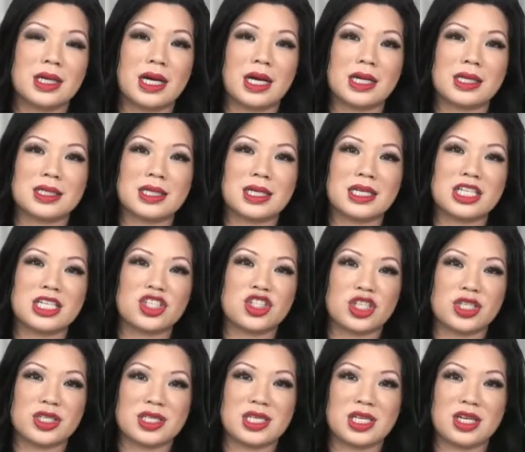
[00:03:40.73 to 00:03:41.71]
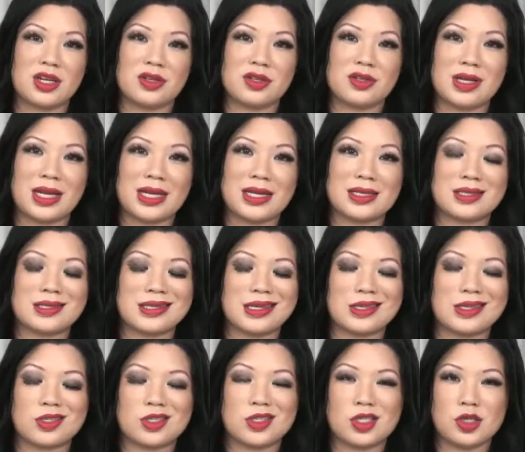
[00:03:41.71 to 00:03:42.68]
conditions here in the United
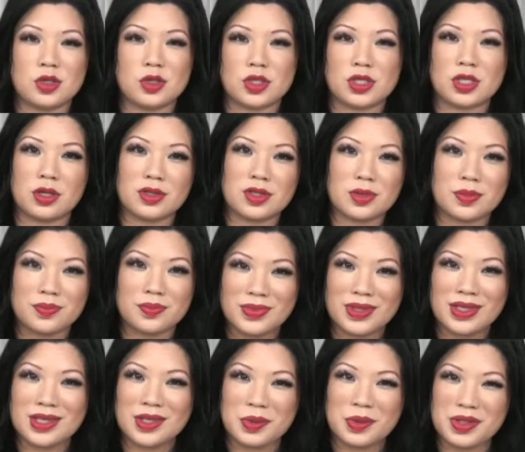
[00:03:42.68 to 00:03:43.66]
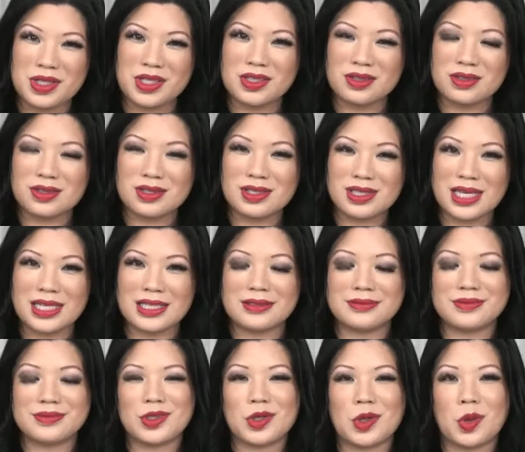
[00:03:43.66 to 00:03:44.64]
States too. So it's one of those like
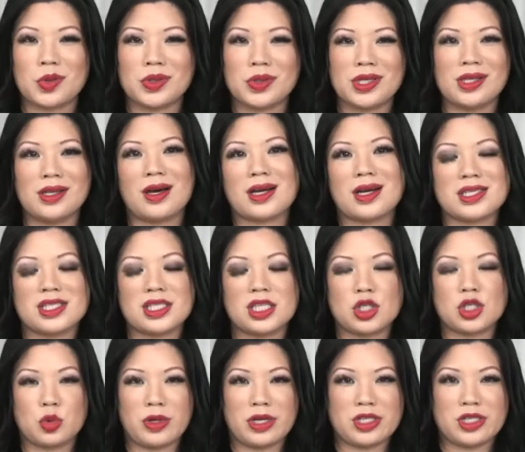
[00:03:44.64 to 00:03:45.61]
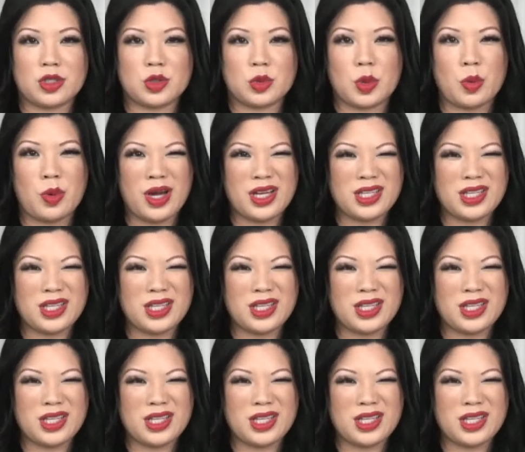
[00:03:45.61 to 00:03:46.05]
Goldilocks situations. We want